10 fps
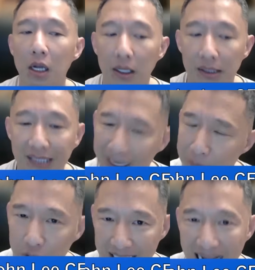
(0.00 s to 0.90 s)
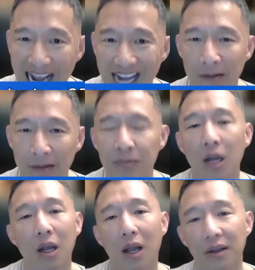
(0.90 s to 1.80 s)
Same to today.
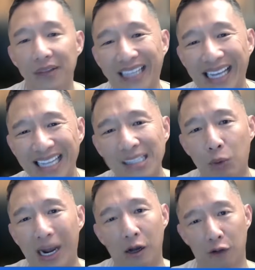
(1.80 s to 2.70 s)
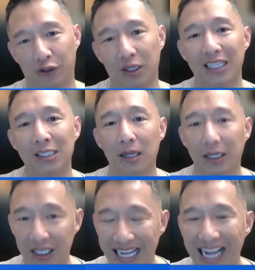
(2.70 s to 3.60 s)
The king's wealth
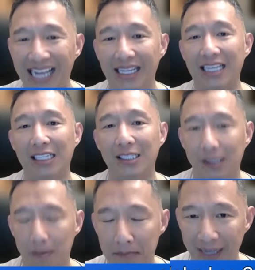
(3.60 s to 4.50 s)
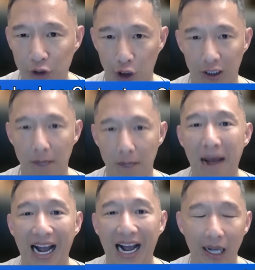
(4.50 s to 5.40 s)
is measured
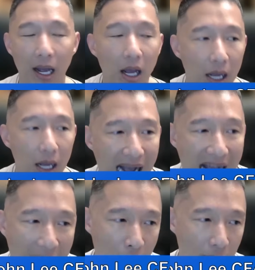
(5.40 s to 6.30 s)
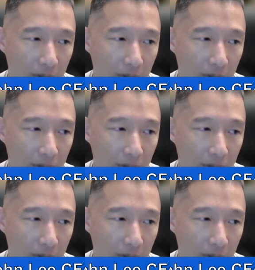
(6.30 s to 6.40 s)
by how